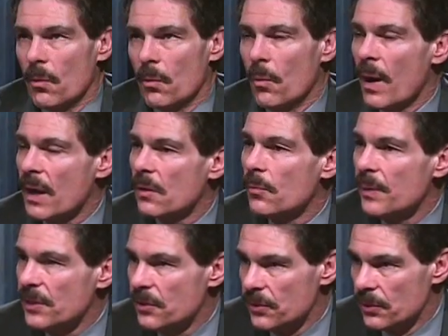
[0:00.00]
What can
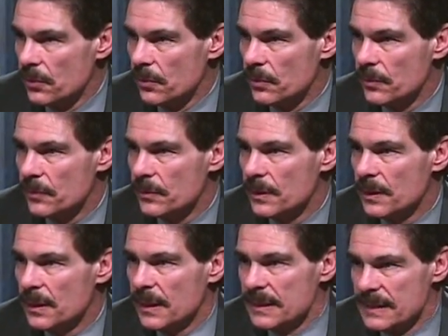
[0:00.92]
we do
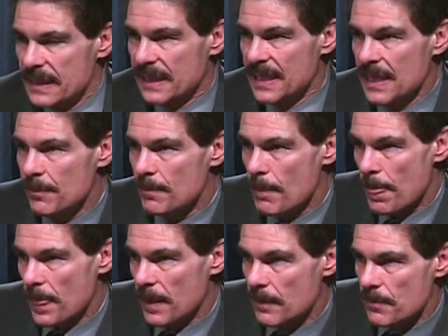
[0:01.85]
to keep
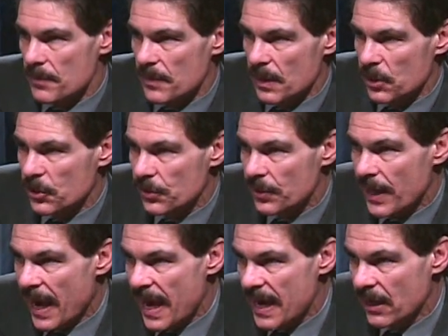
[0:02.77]
your
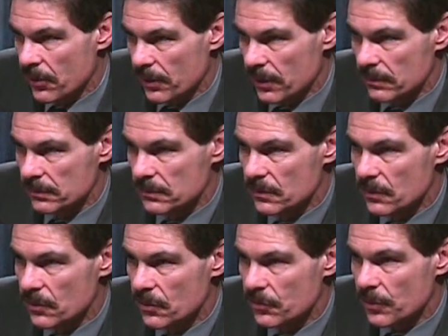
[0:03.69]
anger
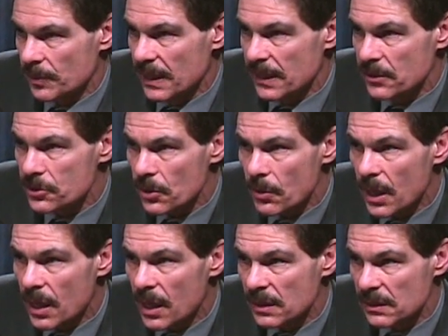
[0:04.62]
from getting so
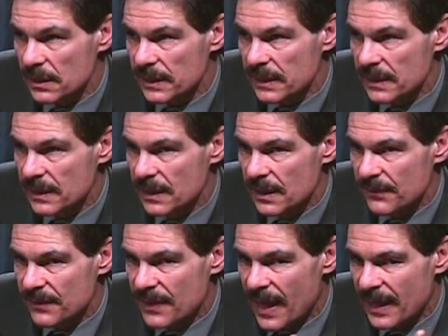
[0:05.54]
ugly
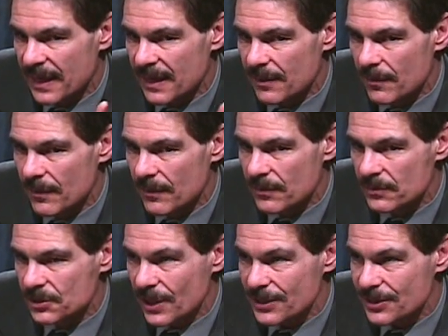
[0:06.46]
that it
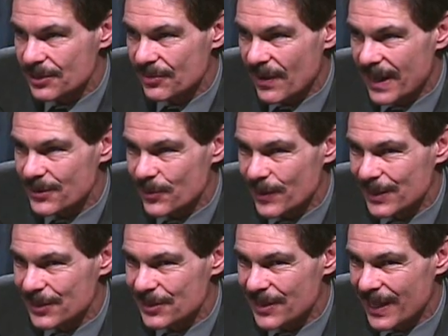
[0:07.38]
justifies what
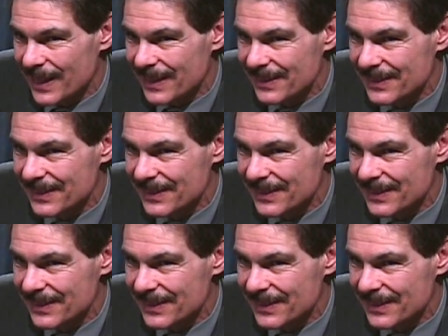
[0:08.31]
he's saying?